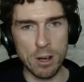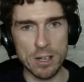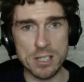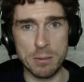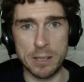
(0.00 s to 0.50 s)

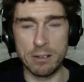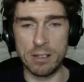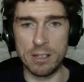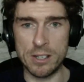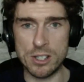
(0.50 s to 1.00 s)
modest when you
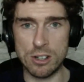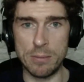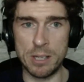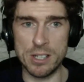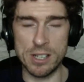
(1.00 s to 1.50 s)
were
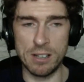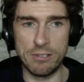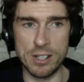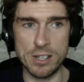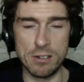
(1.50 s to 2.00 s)
describing
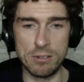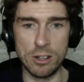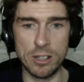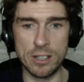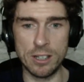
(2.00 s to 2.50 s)
yourself as a
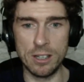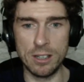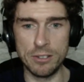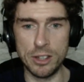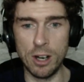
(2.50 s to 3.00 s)
rider
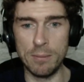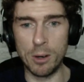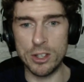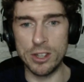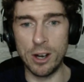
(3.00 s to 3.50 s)
of not
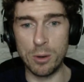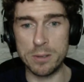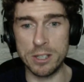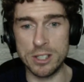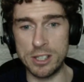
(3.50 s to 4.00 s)
much note,
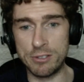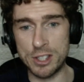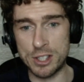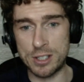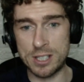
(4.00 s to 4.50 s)
because you've
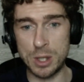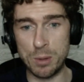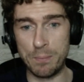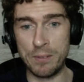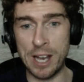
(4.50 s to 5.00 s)
the 2
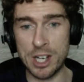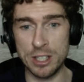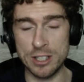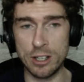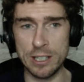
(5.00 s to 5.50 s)

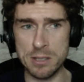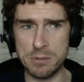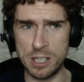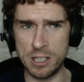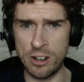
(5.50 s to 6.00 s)
national titles,
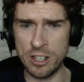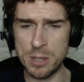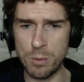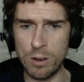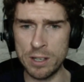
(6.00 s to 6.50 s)
was it
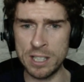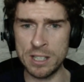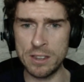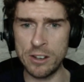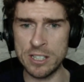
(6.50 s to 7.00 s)
91
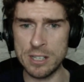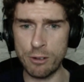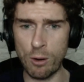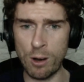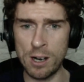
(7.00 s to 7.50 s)
and
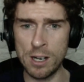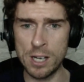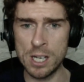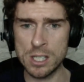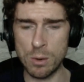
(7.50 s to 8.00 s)
94?
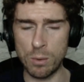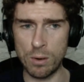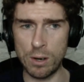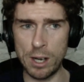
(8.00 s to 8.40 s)
So